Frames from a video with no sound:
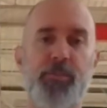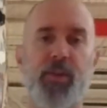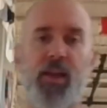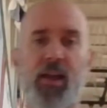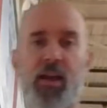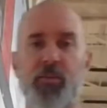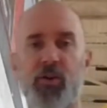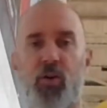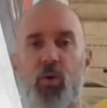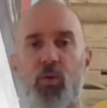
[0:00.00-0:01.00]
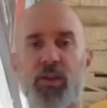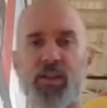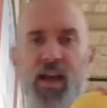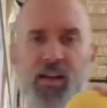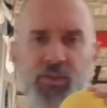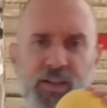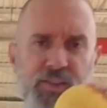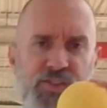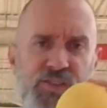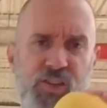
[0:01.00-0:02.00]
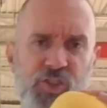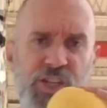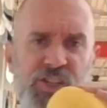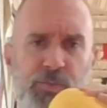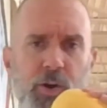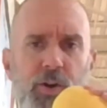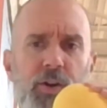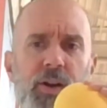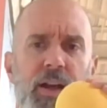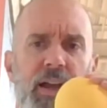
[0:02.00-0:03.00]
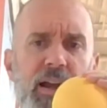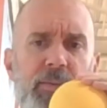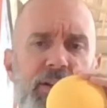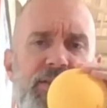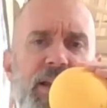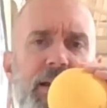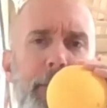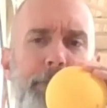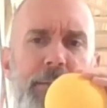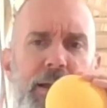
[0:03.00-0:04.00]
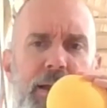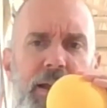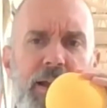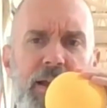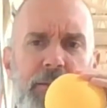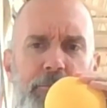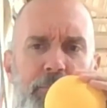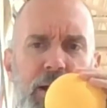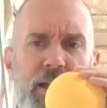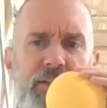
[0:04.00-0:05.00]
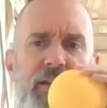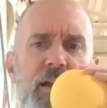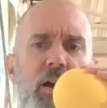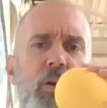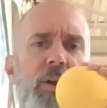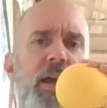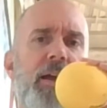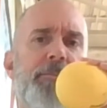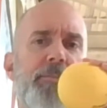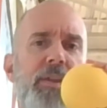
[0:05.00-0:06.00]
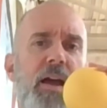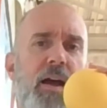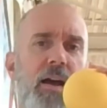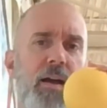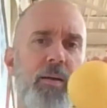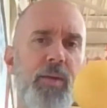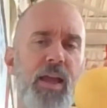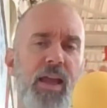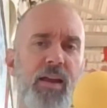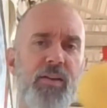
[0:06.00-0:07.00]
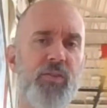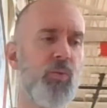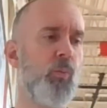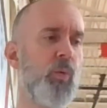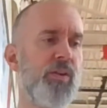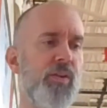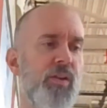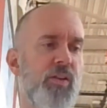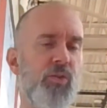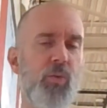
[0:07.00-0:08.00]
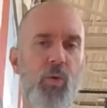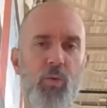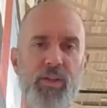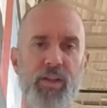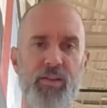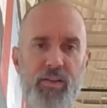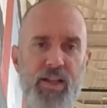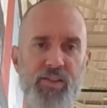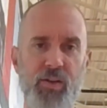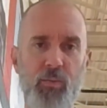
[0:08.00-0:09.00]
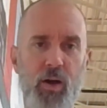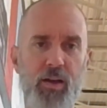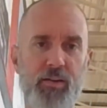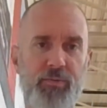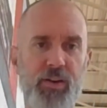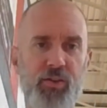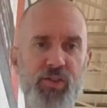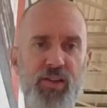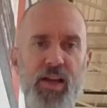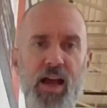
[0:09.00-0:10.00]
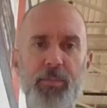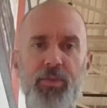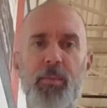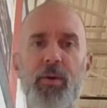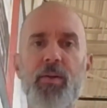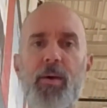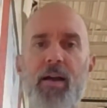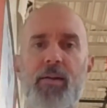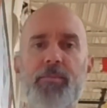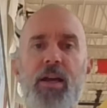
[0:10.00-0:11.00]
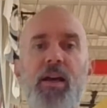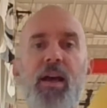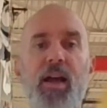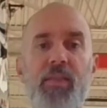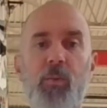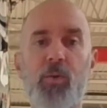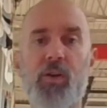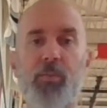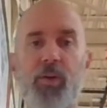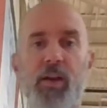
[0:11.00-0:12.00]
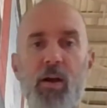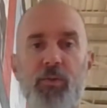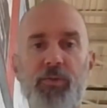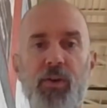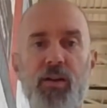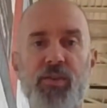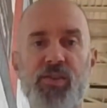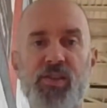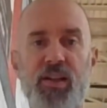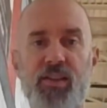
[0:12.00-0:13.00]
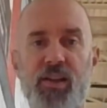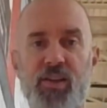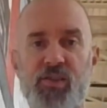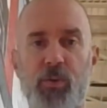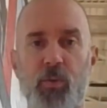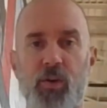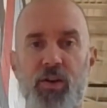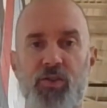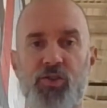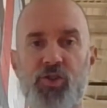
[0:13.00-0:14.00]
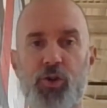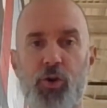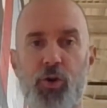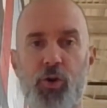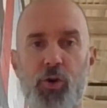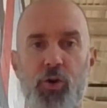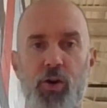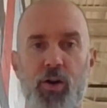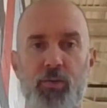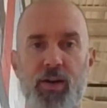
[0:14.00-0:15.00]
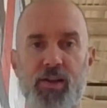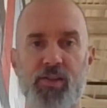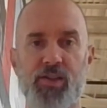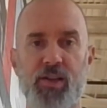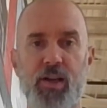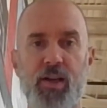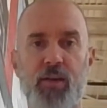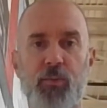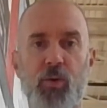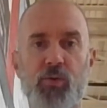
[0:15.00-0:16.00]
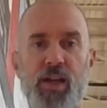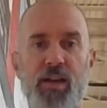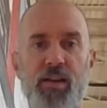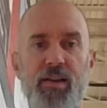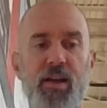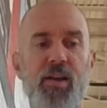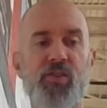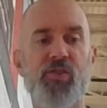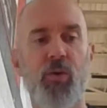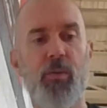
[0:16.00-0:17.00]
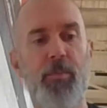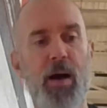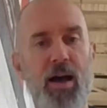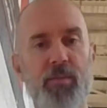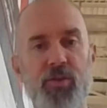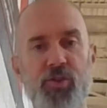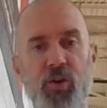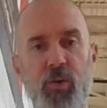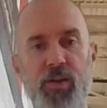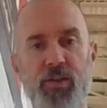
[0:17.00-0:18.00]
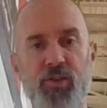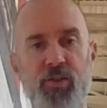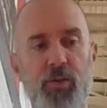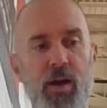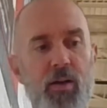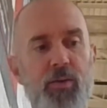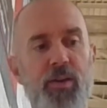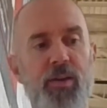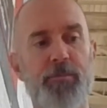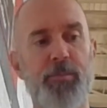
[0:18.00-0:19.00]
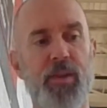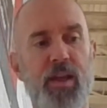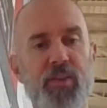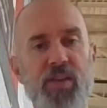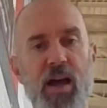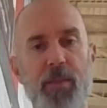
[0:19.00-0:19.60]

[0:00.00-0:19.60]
and I'm going to hold it kind of like this is a cheeseburger, and I'm going to take a big bite, okay? And when you hold it, that's what I want, fingers on top, thumb on the bottom, and then we're going to put it out in front of us like this, but we're going to turn our wrist, rotate it, so the bottom is showing to the ground and the top of the